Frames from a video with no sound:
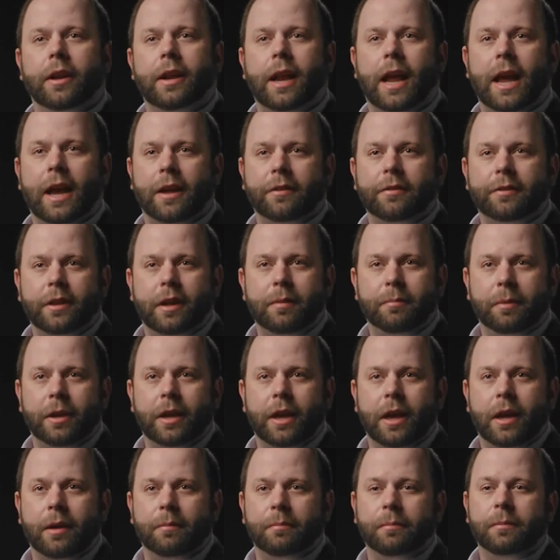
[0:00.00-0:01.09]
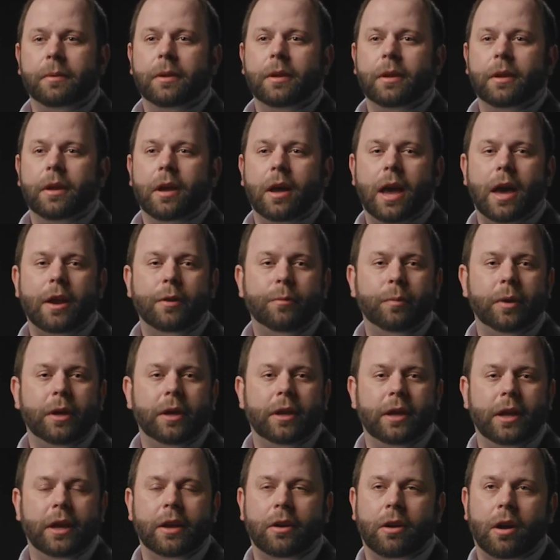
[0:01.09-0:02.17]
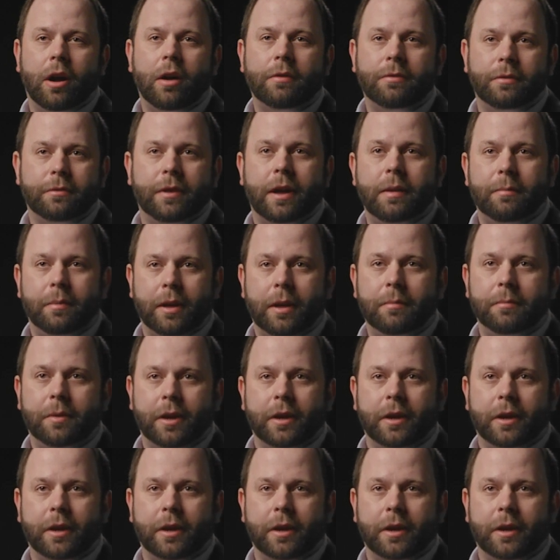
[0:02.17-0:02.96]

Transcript: and asked IBM, how do we get off of IBM